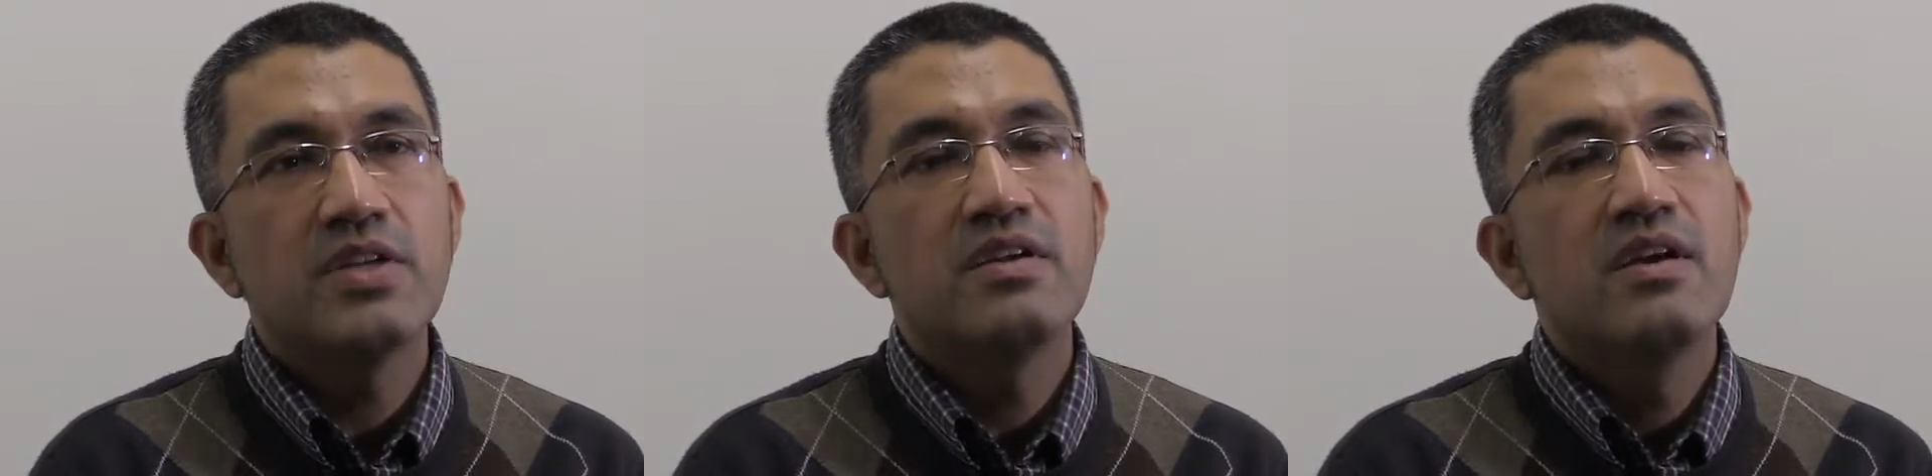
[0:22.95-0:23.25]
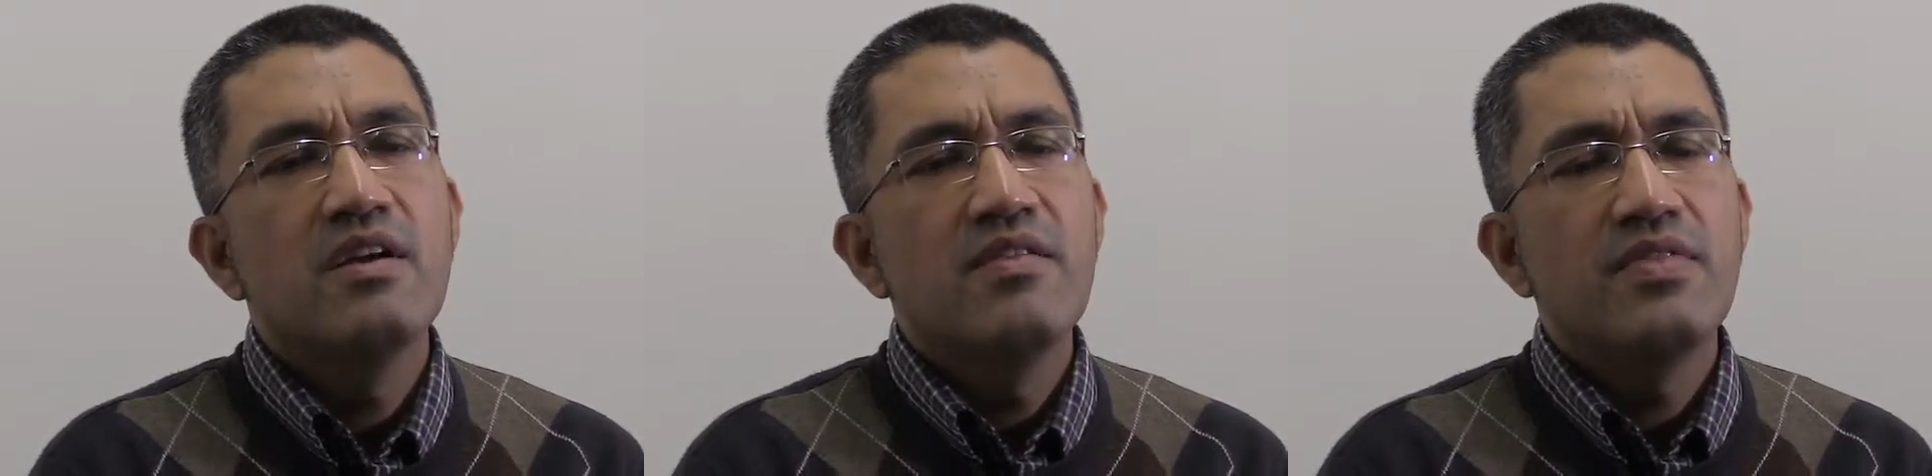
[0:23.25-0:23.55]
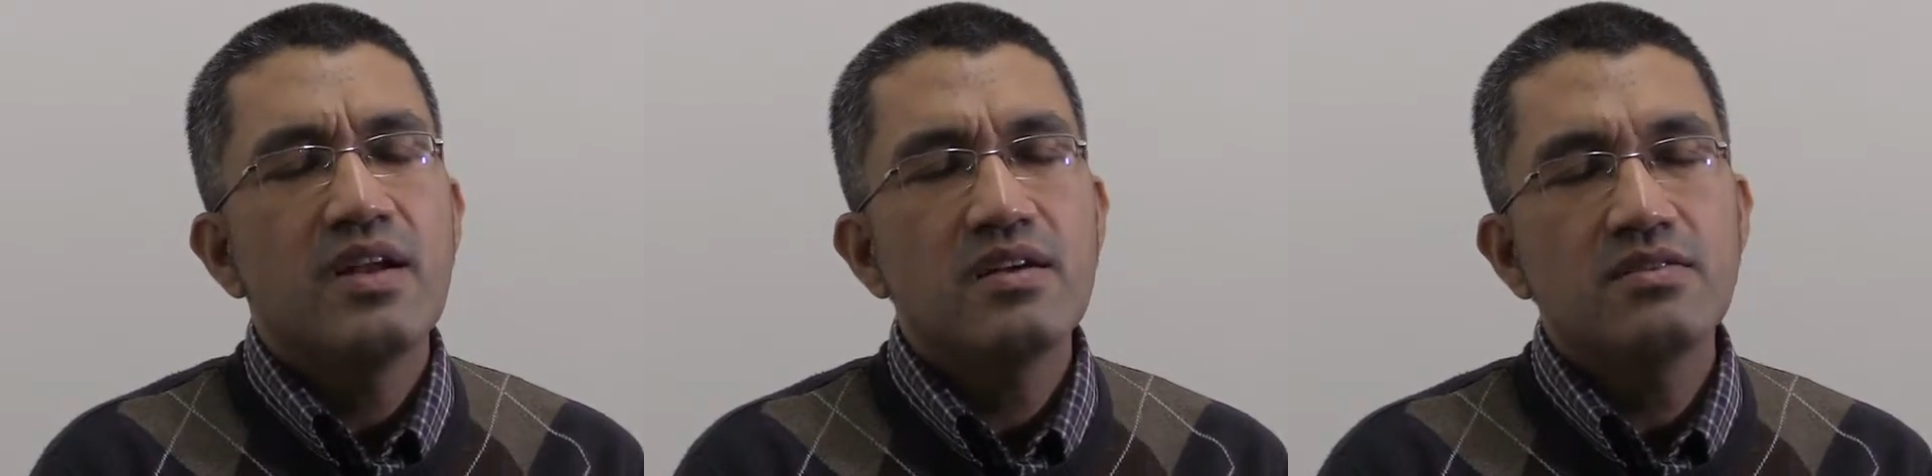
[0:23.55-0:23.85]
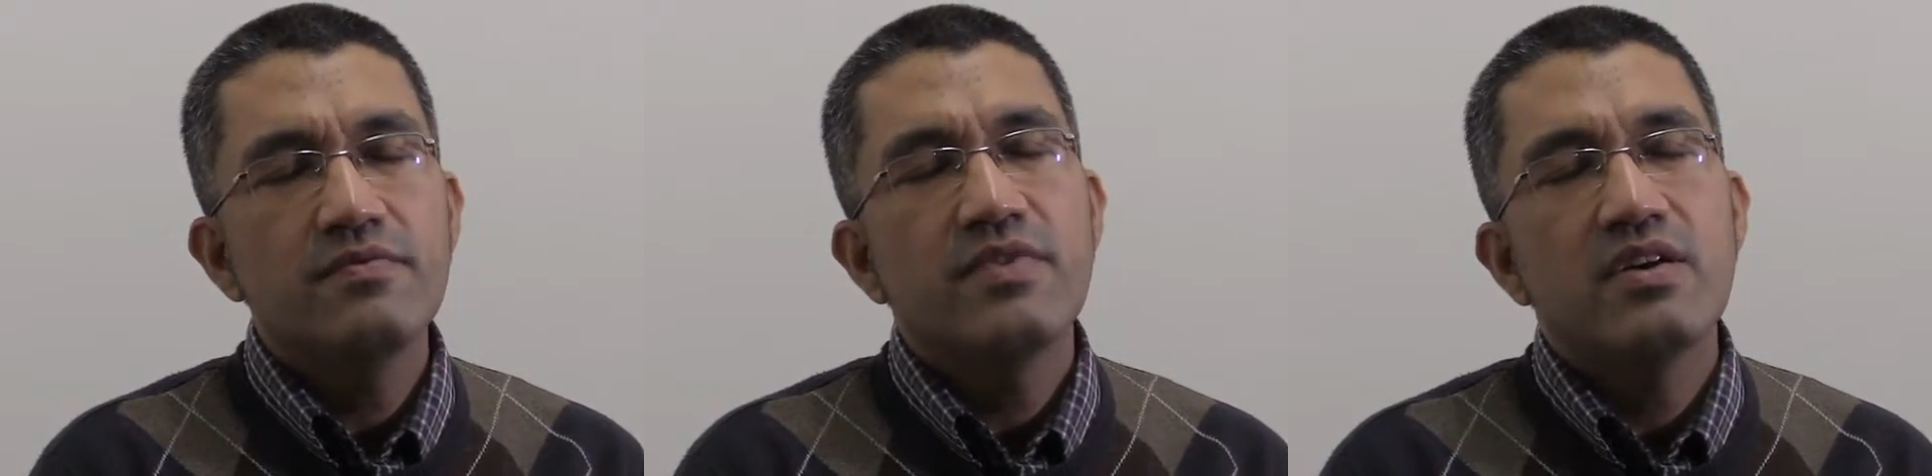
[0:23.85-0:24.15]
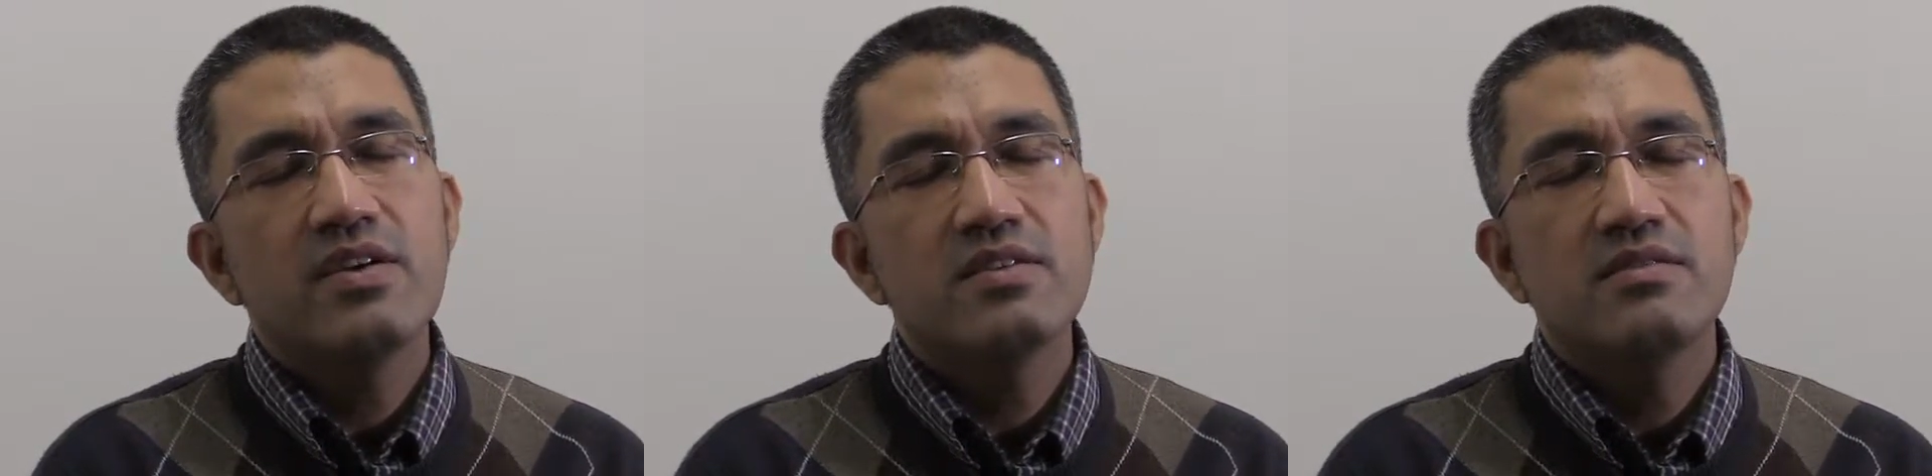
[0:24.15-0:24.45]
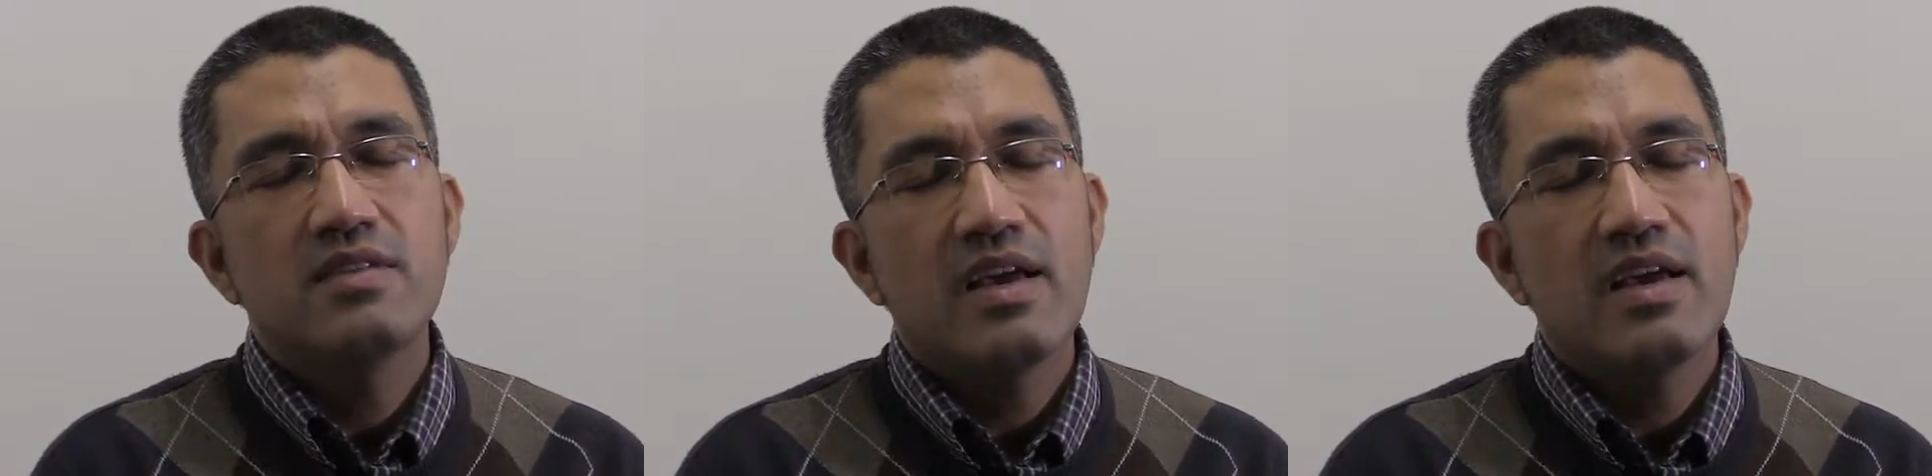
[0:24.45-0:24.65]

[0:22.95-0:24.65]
But there are some variations.